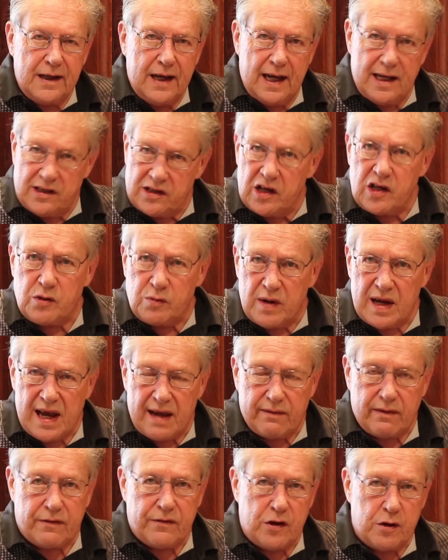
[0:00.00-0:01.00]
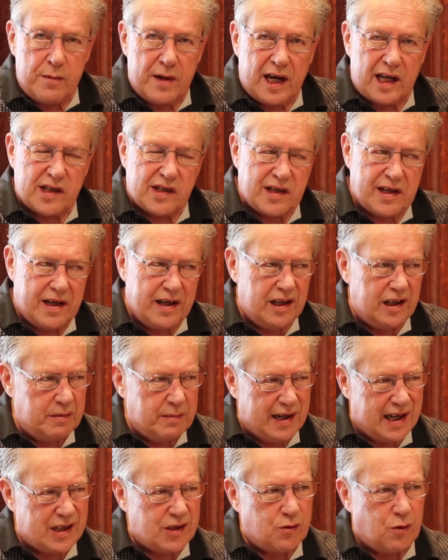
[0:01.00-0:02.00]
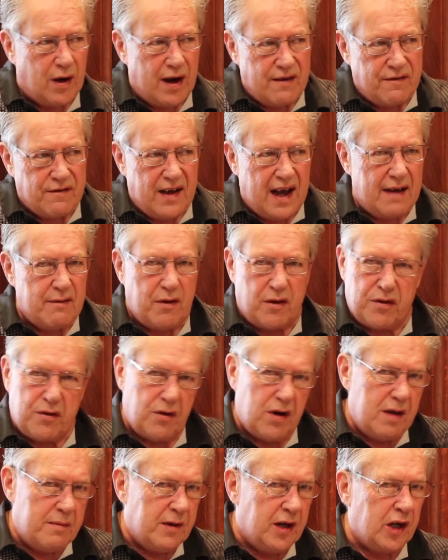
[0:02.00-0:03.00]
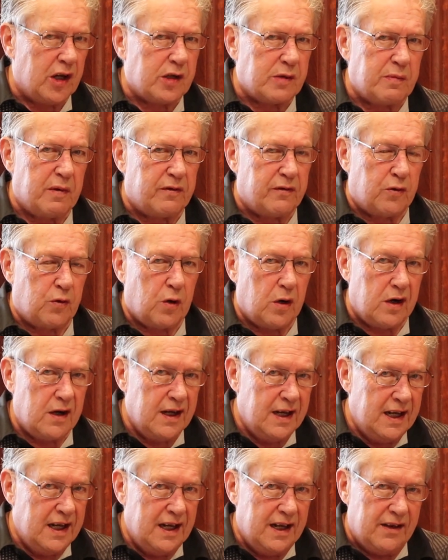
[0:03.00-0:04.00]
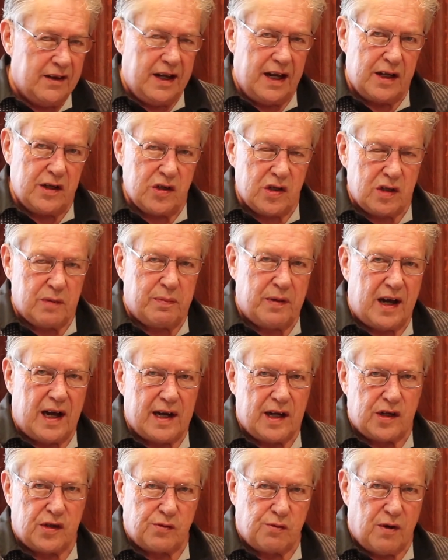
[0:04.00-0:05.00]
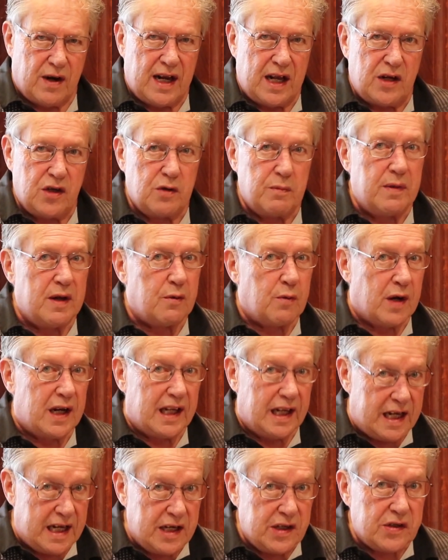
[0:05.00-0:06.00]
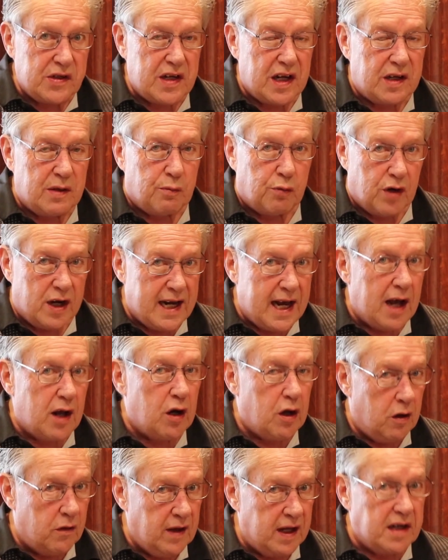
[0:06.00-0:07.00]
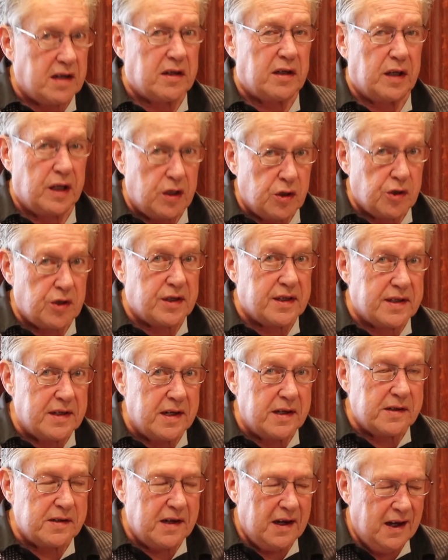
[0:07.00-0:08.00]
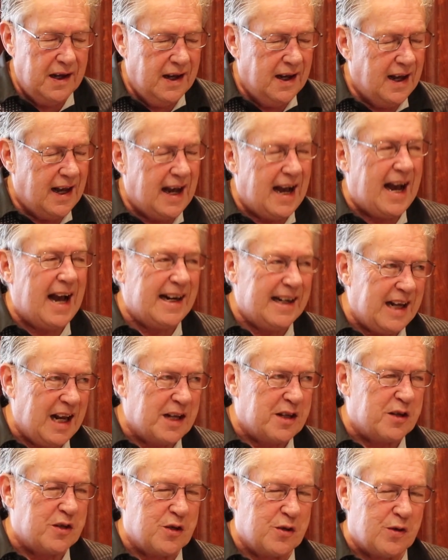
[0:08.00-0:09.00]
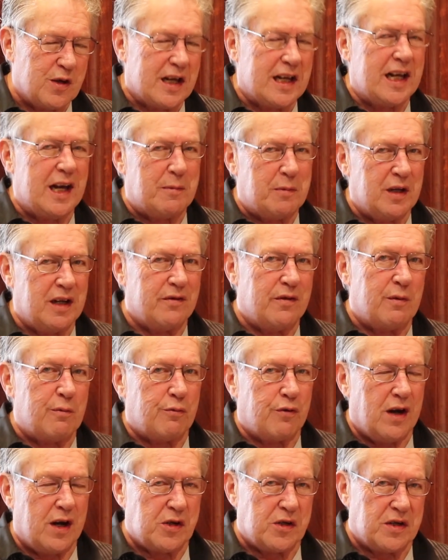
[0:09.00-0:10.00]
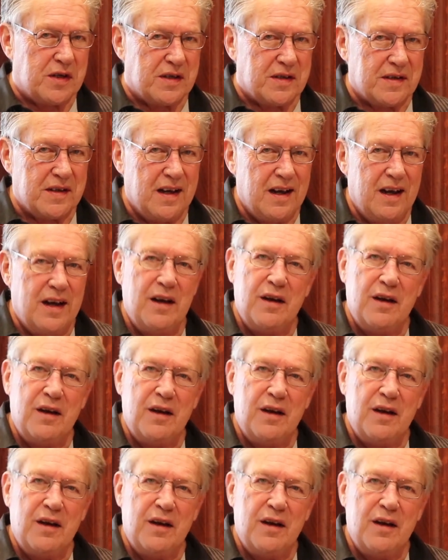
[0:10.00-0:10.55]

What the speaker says: And since we have a few minutes to kill, about 25 to 30 minutes before the Instapot is ready to be released and bring out all that deliciousness, I'd like to do a couple of impressions.